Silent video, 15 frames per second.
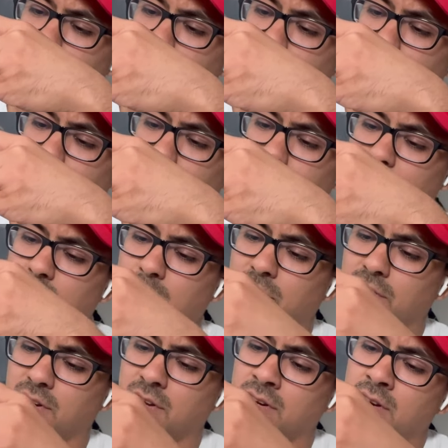don't know what I'm
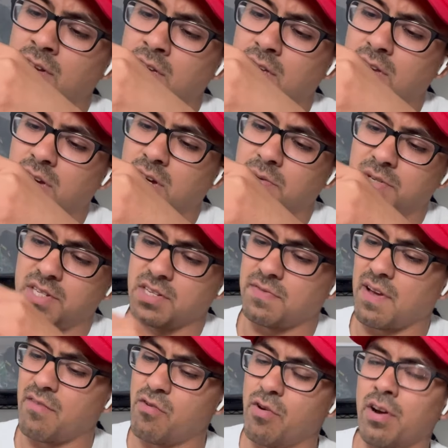looking at. But it says
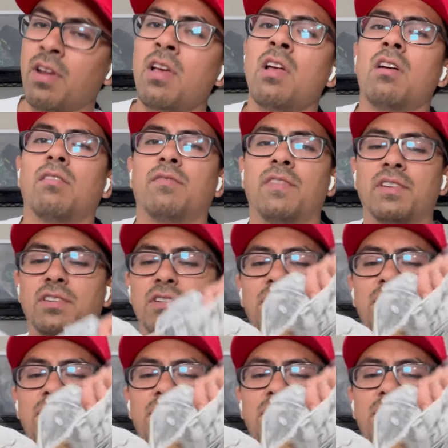501, vintage